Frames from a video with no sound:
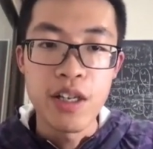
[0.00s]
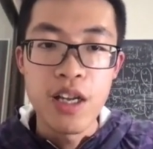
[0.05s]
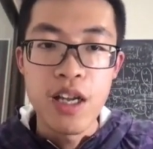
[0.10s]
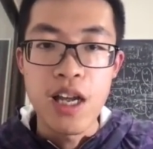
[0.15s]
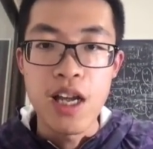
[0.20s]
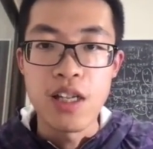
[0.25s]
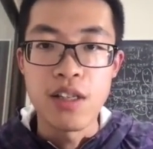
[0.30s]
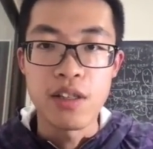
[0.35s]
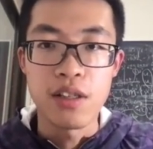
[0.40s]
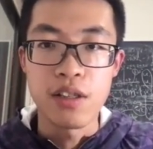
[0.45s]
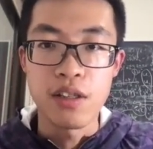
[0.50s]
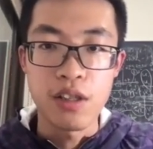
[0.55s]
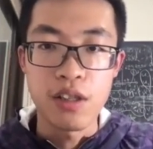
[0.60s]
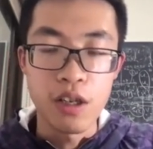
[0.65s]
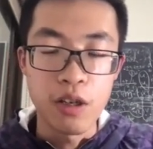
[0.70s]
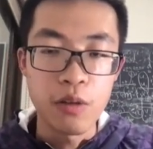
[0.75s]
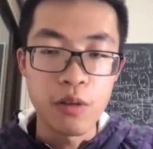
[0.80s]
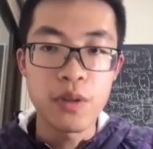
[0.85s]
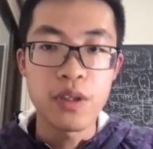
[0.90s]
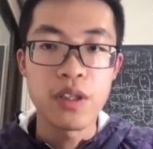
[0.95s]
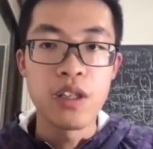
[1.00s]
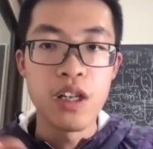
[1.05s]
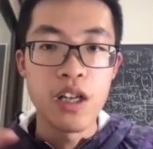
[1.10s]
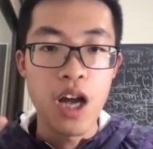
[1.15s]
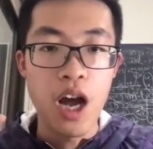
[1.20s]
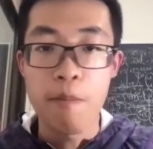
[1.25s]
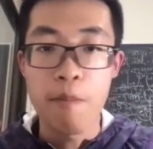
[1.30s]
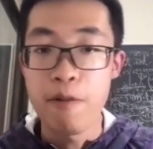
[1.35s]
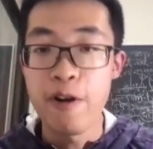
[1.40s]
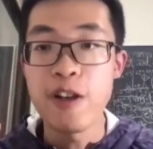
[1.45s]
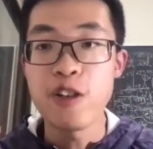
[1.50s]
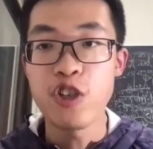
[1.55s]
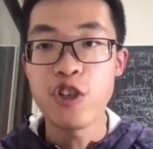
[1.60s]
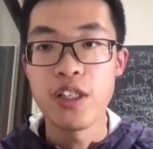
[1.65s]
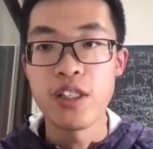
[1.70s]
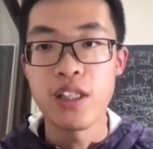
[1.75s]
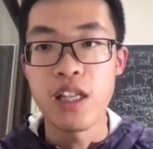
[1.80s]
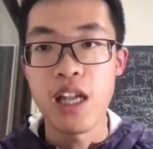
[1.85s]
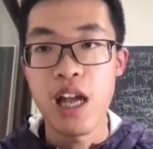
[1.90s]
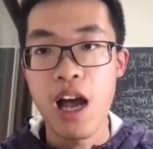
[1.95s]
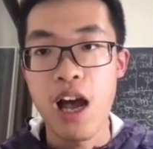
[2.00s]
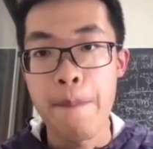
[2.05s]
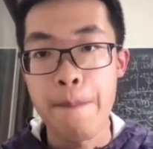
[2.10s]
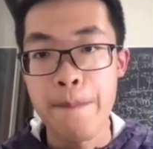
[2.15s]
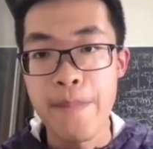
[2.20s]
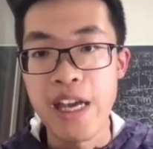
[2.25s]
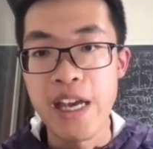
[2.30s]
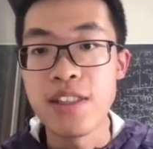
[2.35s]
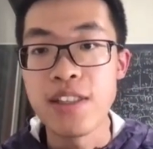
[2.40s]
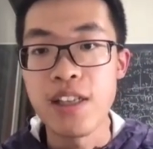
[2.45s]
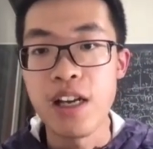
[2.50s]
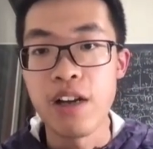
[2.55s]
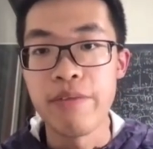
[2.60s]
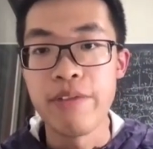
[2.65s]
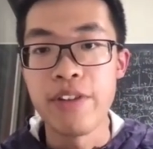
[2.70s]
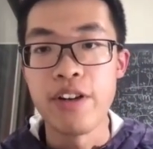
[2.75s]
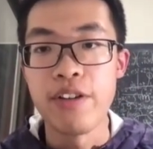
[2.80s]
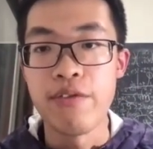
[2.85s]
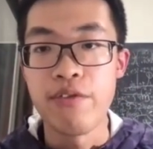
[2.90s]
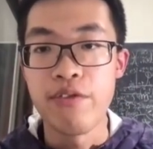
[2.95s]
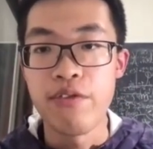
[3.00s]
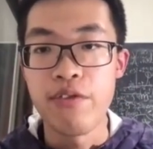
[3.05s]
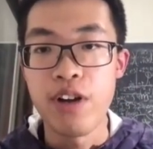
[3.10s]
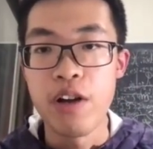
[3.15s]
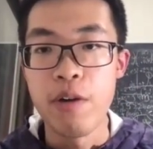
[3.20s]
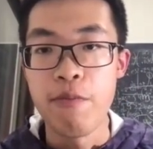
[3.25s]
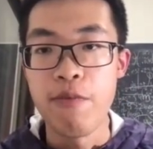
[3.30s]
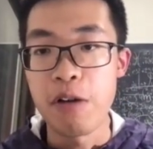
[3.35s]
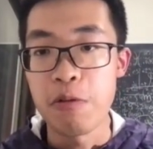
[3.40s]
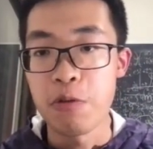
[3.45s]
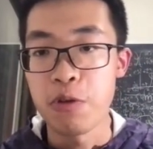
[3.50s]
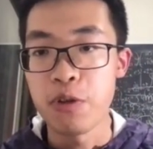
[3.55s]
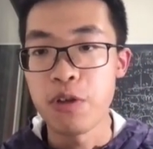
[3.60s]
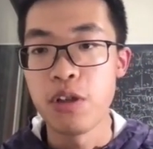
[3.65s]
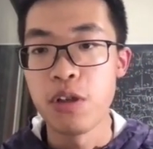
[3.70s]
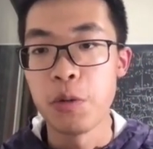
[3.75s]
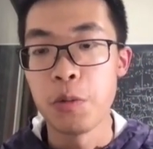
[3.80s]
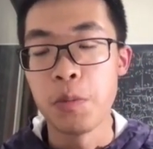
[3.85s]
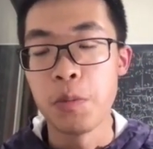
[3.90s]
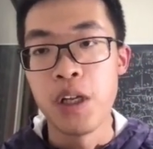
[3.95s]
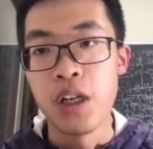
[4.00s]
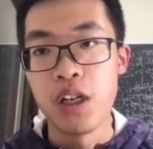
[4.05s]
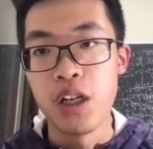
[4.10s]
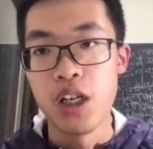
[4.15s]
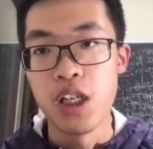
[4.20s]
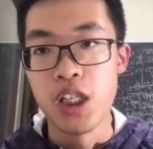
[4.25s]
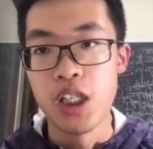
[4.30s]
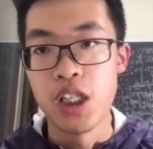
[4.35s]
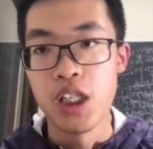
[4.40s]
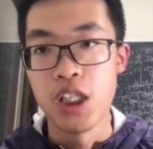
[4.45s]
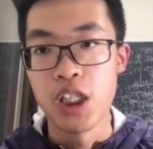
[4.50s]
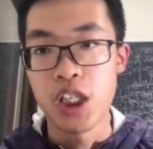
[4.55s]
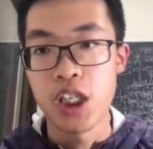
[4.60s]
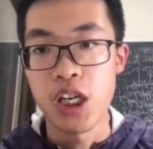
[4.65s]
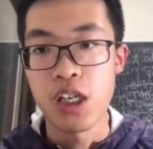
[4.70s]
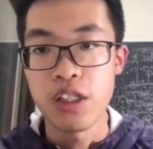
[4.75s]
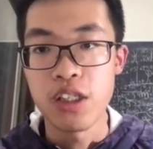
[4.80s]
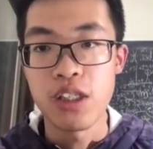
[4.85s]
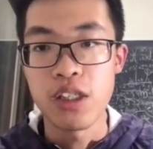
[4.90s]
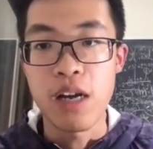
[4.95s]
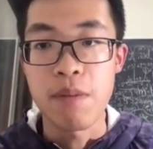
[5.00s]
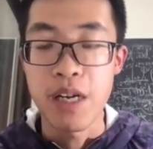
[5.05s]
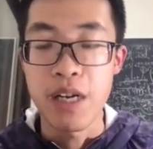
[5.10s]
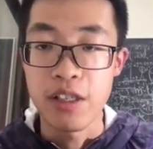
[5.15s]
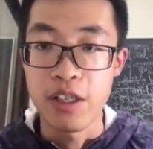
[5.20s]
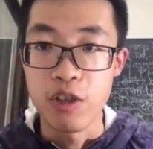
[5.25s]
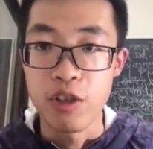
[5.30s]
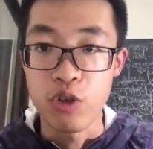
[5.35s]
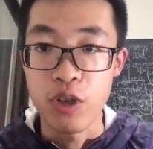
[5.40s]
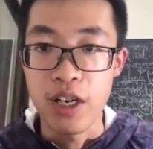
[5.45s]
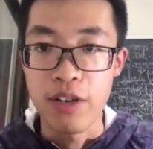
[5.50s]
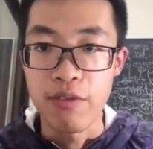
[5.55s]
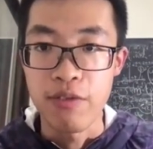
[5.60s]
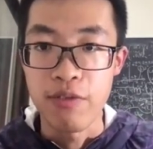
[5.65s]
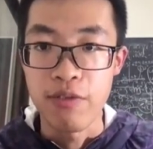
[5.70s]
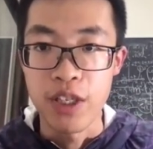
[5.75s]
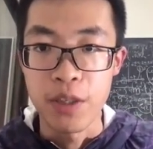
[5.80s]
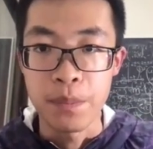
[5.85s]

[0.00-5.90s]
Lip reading: and those operations are based on the variational counter-diabatic driving.